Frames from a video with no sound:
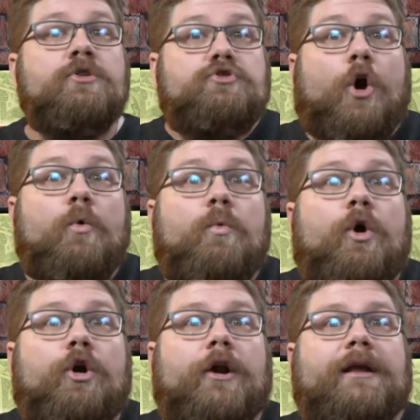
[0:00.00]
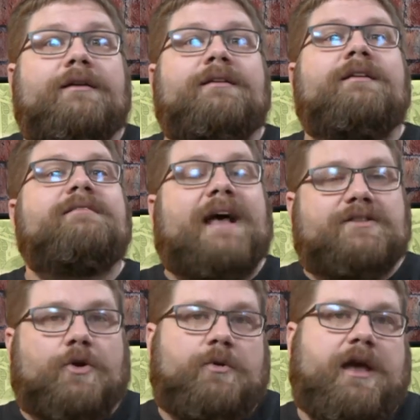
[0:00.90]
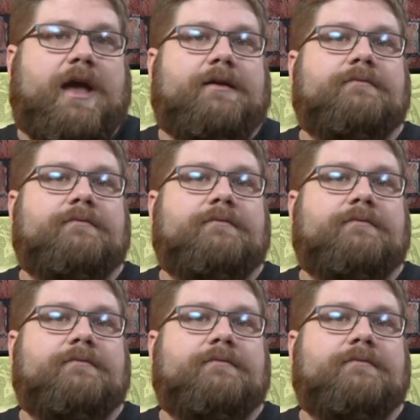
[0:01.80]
Don't worry, that's okay.